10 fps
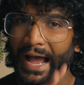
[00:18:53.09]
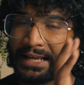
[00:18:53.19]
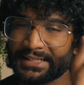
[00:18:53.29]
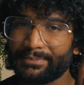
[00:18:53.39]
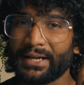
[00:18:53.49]

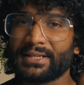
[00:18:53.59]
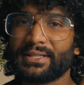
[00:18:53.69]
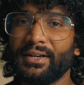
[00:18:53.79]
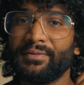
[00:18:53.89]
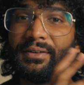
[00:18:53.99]
aspects
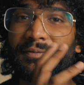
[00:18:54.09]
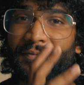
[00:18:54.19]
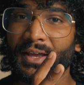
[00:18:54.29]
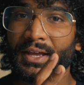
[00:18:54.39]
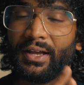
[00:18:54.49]
of the
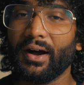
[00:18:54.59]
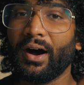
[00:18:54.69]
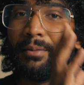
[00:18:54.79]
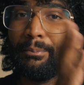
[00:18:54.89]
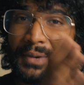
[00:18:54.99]
fig
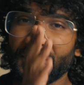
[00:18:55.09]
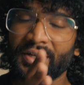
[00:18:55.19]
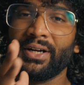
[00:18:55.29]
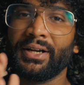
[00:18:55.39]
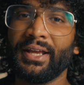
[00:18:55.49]
are
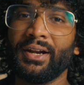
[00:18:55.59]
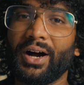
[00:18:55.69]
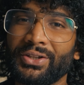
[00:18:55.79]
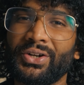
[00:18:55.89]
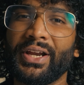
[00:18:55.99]
mirrored in
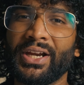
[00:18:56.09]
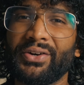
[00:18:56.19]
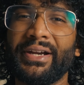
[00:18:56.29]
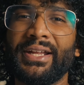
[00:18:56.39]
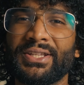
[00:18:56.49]
other
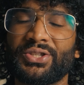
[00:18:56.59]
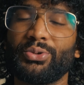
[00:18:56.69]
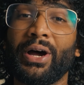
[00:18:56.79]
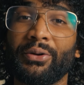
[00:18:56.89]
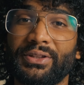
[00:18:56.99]
ingredients
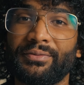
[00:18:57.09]
throughout the